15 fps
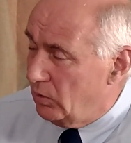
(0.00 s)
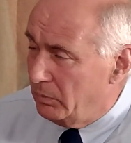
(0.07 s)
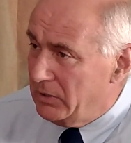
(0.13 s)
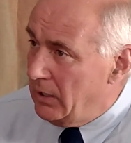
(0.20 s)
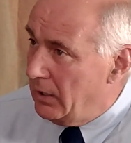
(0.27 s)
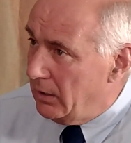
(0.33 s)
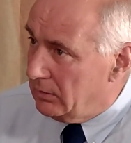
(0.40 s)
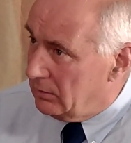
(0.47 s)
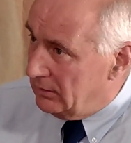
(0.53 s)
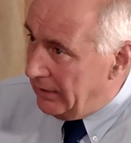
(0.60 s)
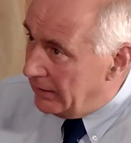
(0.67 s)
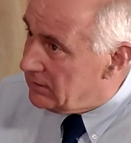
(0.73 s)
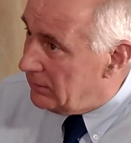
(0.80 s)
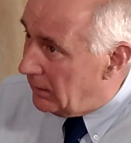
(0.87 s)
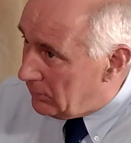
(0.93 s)
I mean,
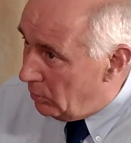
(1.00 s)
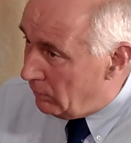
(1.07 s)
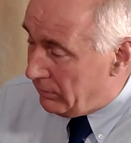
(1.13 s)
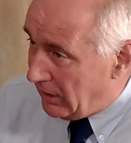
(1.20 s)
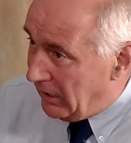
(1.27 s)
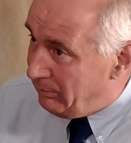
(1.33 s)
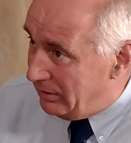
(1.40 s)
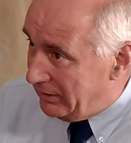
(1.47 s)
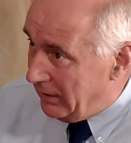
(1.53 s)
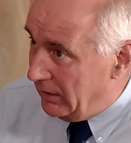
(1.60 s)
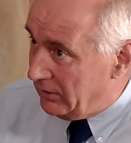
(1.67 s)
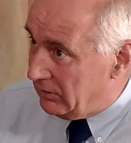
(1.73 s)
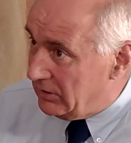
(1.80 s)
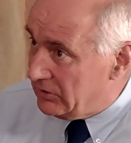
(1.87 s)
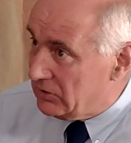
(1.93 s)
let's not
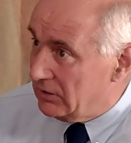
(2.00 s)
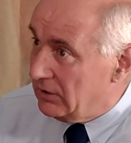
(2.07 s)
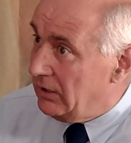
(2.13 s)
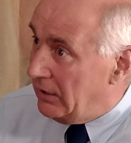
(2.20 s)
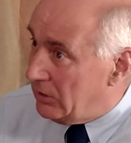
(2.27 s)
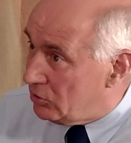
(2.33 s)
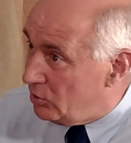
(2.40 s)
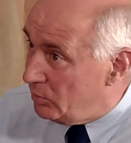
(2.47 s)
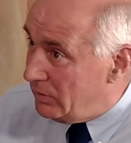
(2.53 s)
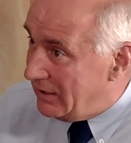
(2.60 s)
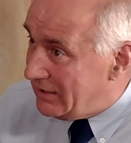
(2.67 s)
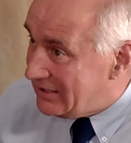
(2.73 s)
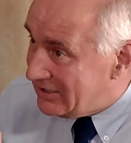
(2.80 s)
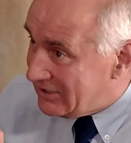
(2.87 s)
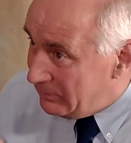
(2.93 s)
overcomplicate this. It should be a
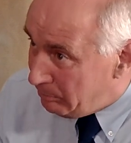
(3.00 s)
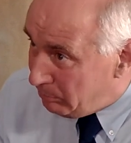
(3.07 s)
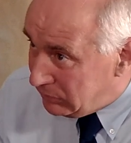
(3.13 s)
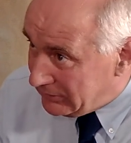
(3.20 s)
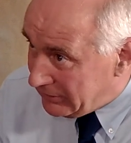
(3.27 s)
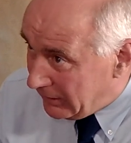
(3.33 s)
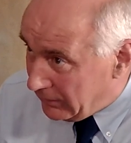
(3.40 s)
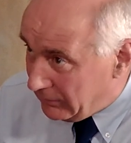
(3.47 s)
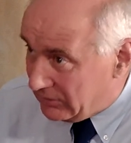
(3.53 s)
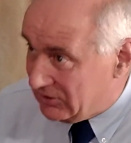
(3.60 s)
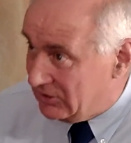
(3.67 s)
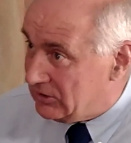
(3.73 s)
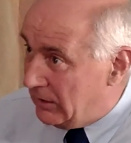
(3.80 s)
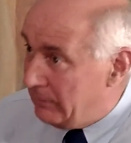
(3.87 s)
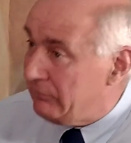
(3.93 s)
simple thing. It's
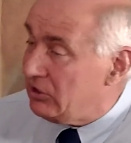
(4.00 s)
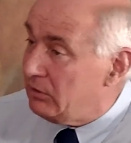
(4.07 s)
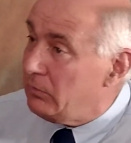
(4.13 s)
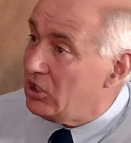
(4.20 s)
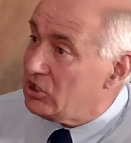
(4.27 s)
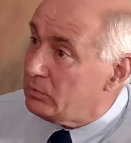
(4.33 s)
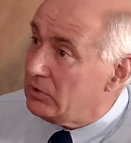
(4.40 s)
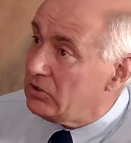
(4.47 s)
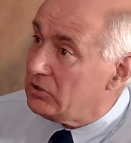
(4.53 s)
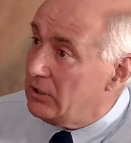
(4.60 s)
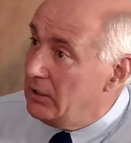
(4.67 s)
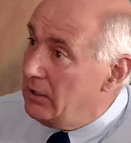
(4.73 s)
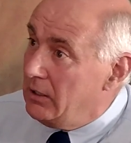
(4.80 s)
the same for the measurements.